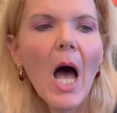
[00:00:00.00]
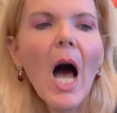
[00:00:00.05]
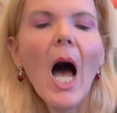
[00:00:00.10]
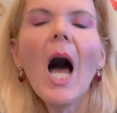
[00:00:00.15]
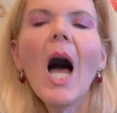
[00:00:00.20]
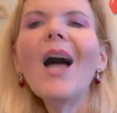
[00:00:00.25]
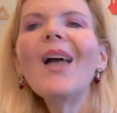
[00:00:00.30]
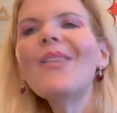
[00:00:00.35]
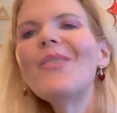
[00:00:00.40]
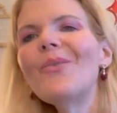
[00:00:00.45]

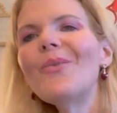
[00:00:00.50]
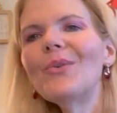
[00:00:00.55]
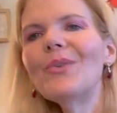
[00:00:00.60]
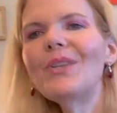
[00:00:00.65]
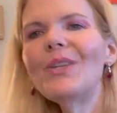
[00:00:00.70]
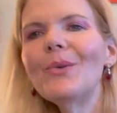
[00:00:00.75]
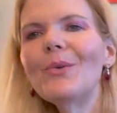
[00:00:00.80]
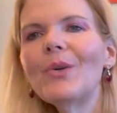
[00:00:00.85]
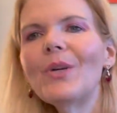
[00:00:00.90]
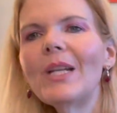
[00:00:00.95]
I thought
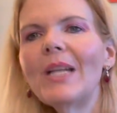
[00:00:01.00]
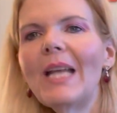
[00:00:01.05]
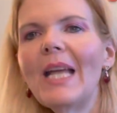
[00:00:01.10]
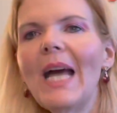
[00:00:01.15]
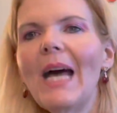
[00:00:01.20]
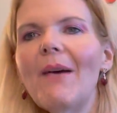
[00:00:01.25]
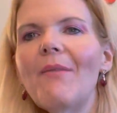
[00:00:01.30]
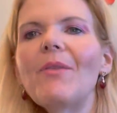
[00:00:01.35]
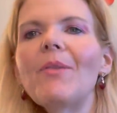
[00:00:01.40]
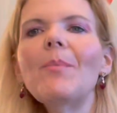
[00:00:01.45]
they were gonna
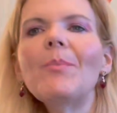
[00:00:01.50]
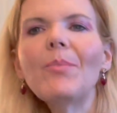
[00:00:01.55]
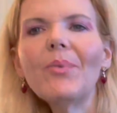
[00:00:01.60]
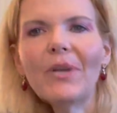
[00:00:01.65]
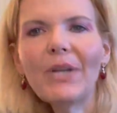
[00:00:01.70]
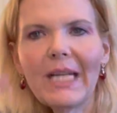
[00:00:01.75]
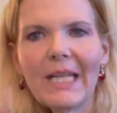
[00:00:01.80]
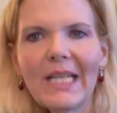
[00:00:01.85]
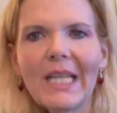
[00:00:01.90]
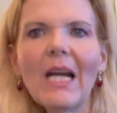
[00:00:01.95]
have them
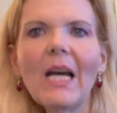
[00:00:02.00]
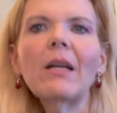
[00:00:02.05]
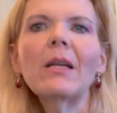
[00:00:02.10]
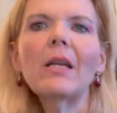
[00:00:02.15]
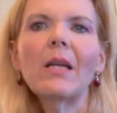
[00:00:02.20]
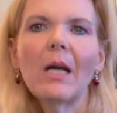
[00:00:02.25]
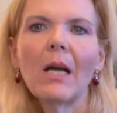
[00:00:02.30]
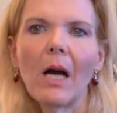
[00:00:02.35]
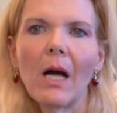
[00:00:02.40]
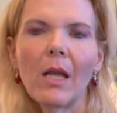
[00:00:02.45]
break down
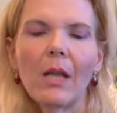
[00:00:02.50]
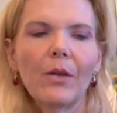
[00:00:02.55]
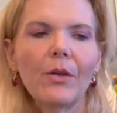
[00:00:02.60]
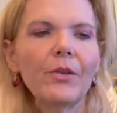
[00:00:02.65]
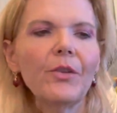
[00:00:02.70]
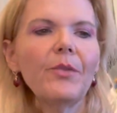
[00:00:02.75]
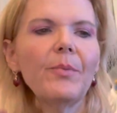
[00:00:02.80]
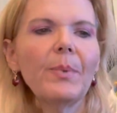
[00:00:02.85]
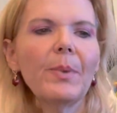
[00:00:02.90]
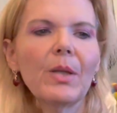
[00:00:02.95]
in
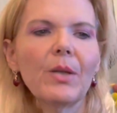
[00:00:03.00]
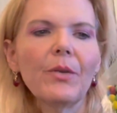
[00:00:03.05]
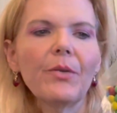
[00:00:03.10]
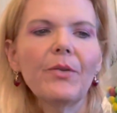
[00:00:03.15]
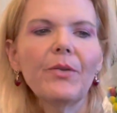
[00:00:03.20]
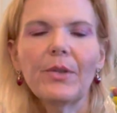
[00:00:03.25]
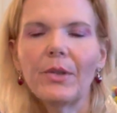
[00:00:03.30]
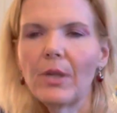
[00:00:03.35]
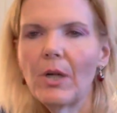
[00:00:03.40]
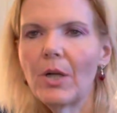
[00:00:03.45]
colors because
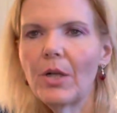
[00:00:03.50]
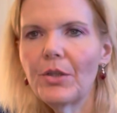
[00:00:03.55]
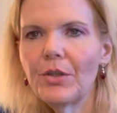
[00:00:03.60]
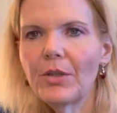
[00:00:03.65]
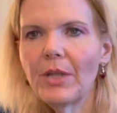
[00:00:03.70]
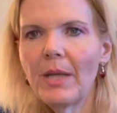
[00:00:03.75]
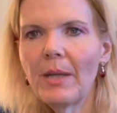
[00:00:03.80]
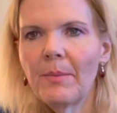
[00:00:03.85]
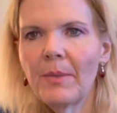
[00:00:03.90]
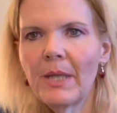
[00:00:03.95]
the larger
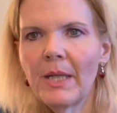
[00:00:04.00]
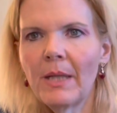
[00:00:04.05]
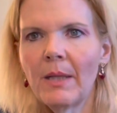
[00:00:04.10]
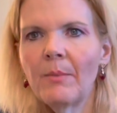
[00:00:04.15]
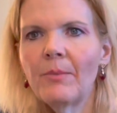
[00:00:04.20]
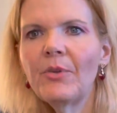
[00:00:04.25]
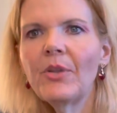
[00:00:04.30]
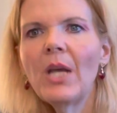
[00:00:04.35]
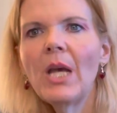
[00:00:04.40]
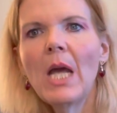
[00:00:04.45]

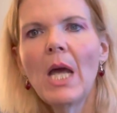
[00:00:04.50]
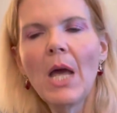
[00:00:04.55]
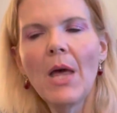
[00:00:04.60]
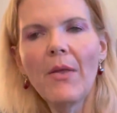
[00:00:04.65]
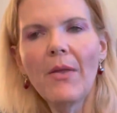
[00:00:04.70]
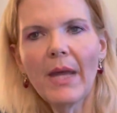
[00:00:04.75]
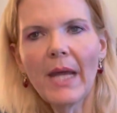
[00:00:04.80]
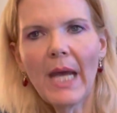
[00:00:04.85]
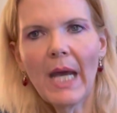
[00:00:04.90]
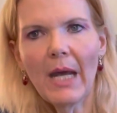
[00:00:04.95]
M&Ms,
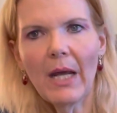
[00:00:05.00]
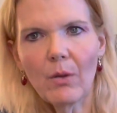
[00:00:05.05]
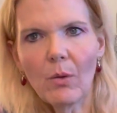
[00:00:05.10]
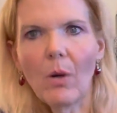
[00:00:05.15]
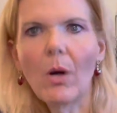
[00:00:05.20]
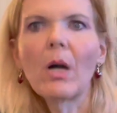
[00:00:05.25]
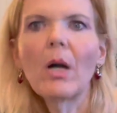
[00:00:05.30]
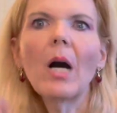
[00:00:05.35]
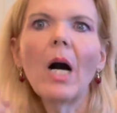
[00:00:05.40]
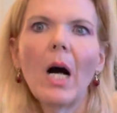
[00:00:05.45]
they had
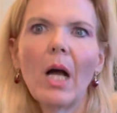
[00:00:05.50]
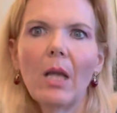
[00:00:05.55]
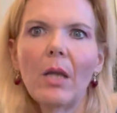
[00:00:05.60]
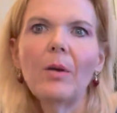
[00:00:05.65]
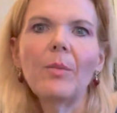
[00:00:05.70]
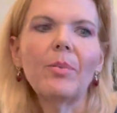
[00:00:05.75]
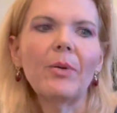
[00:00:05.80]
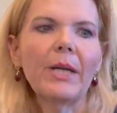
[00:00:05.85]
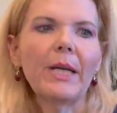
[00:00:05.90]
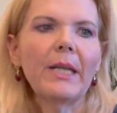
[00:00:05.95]
all color
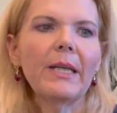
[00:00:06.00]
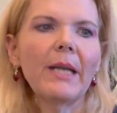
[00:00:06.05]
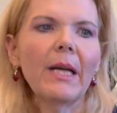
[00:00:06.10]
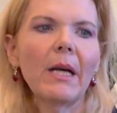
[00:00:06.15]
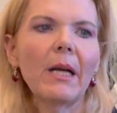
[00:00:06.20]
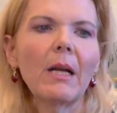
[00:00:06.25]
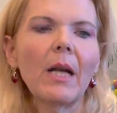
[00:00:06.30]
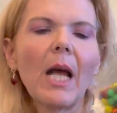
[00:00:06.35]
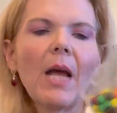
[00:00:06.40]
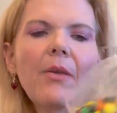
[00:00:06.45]

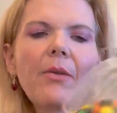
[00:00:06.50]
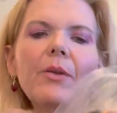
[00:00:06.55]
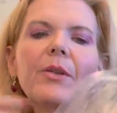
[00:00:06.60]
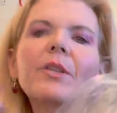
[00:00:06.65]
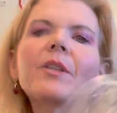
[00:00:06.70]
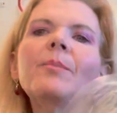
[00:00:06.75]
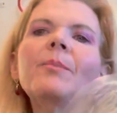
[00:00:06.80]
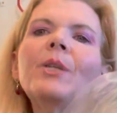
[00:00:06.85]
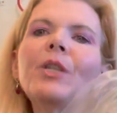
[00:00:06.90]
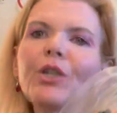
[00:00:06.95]
breakdown. I thought
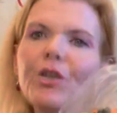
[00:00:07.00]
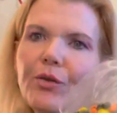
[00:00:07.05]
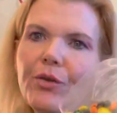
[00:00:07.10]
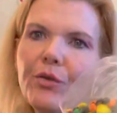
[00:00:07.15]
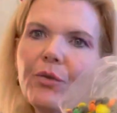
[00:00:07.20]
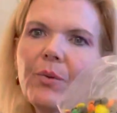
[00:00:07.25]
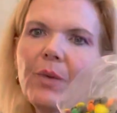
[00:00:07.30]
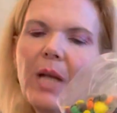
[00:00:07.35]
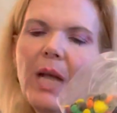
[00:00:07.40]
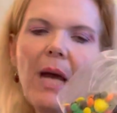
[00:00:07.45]
the
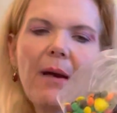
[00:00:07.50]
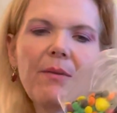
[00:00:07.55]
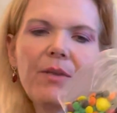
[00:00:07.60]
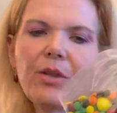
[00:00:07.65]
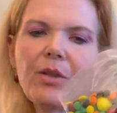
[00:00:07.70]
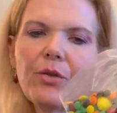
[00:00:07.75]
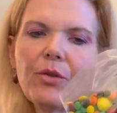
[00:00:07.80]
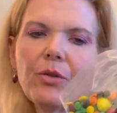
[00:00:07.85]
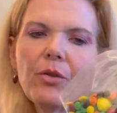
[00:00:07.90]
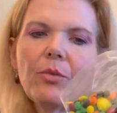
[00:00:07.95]
miniatures would have it
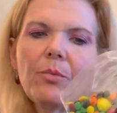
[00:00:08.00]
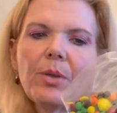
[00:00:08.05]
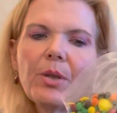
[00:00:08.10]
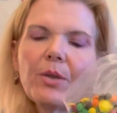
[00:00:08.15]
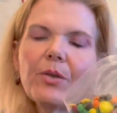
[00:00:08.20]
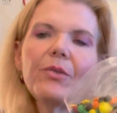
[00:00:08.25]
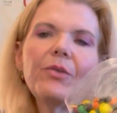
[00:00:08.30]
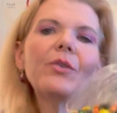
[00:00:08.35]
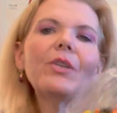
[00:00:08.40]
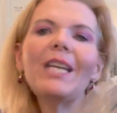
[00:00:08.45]
too
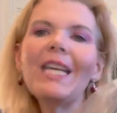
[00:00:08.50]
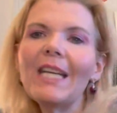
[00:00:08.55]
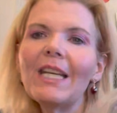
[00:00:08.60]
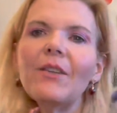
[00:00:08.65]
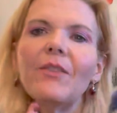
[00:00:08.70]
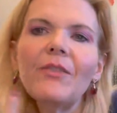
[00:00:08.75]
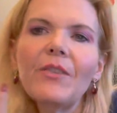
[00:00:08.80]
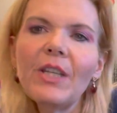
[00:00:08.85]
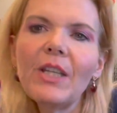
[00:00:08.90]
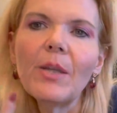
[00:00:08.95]
because you can't
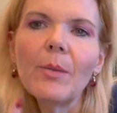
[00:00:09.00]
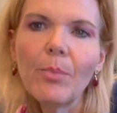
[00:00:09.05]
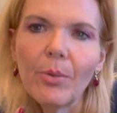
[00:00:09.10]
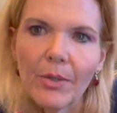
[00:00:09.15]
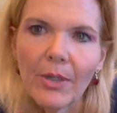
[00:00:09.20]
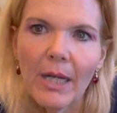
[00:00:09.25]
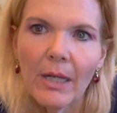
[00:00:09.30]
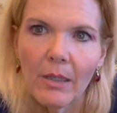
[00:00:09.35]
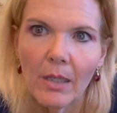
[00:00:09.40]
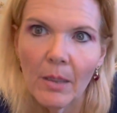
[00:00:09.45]
see the
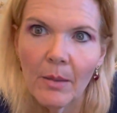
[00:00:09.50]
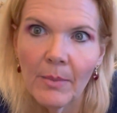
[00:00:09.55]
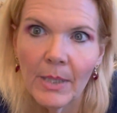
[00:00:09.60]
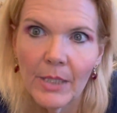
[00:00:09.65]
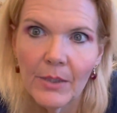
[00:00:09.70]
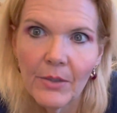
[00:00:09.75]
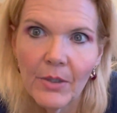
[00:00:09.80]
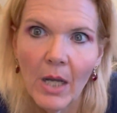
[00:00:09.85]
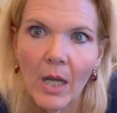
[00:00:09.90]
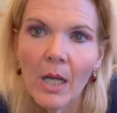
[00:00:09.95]
brown on my
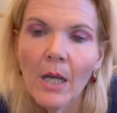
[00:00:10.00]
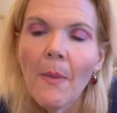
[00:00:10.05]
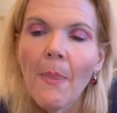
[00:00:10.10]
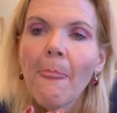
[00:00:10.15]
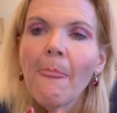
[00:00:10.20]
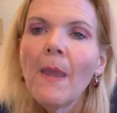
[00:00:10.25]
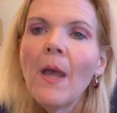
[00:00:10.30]
tongue